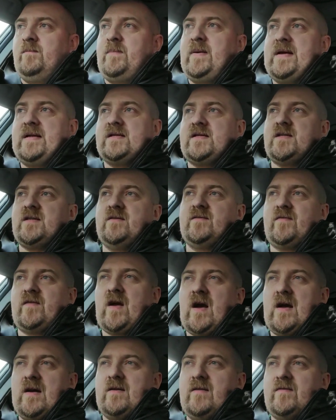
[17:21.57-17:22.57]
bits of
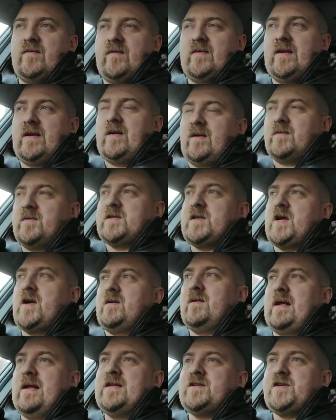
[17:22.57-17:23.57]
kind of
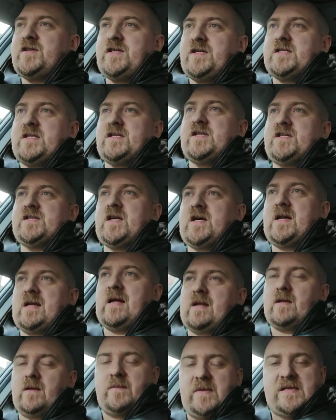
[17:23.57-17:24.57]
introducing certain
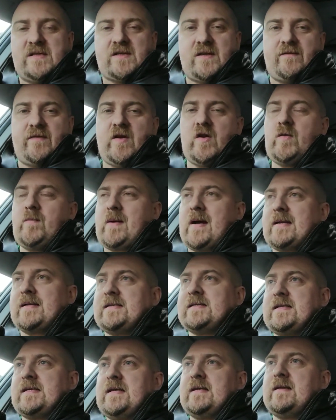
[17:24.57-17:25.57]
elements of
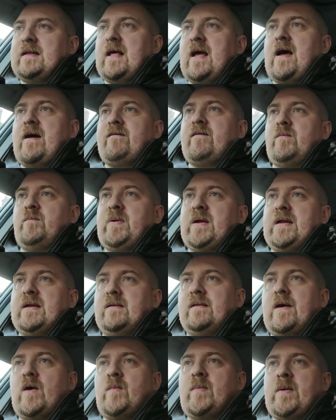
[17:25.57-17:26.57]
humanity in there, and being a
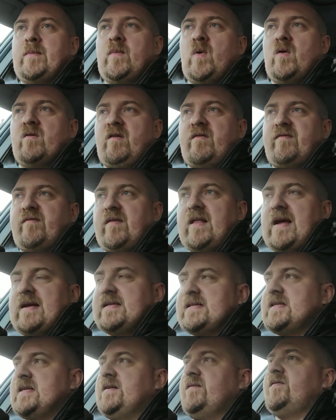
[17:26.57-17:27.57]
little bit more
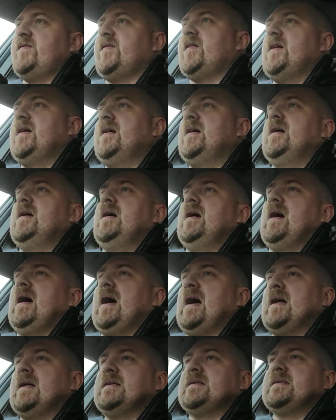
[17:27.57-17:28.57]
reflective,
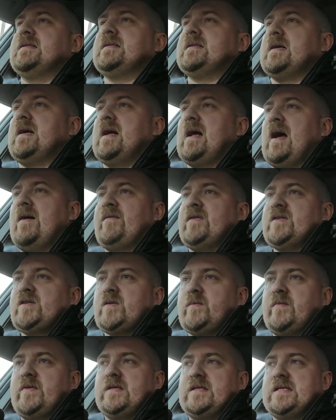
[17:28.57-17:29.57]
and having
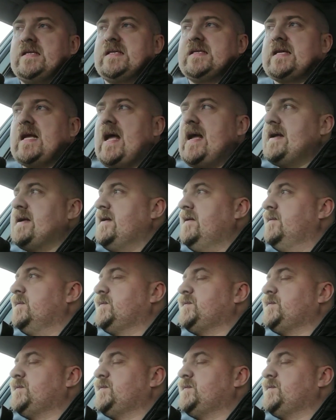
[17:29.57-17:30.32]
something to say.